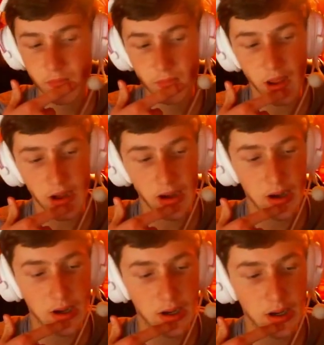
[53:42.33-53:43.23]

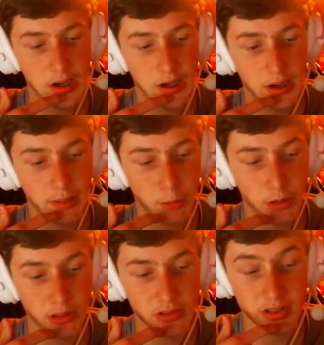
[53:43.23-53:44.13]

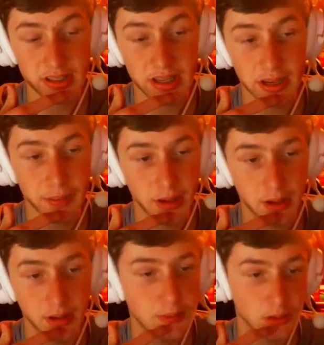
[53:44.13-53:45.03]
Immortals versus TIP.
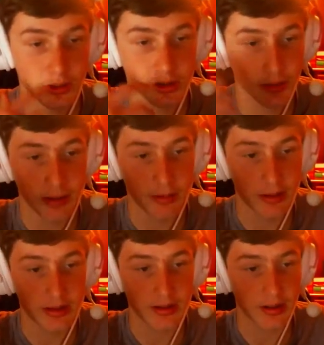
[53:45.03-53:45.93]
Immortals should be able to
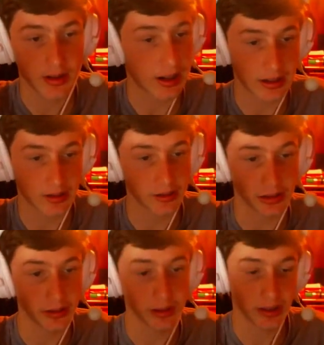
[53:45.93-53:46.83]
like
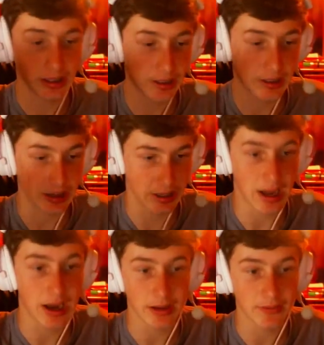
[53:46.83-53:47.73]
literally like
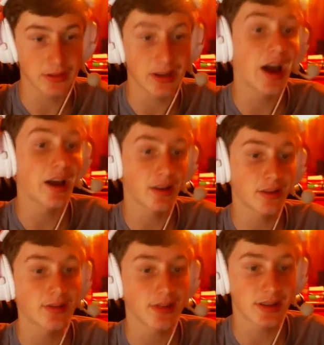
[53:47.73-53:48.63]
not even die
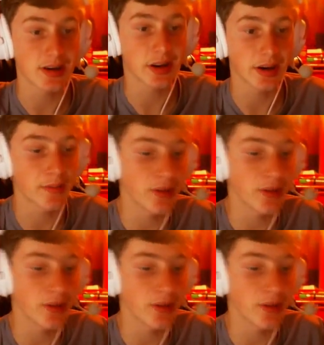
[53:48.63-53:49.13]
this entire game.